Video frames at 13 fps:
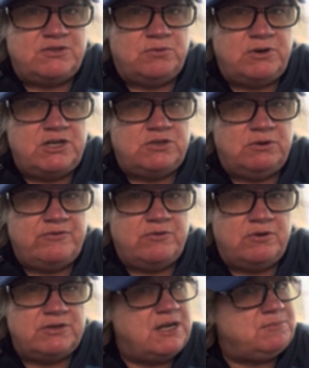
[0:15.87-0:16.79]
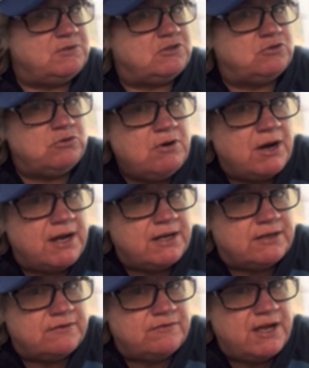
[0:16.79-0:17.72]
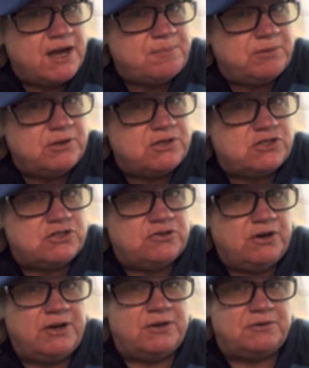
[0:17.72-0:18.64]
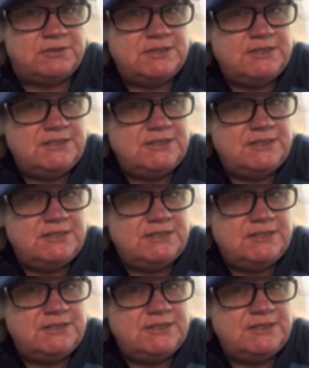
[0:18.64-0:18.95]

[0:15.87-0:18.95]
2024 attempted through hike of the Appalachian Trail.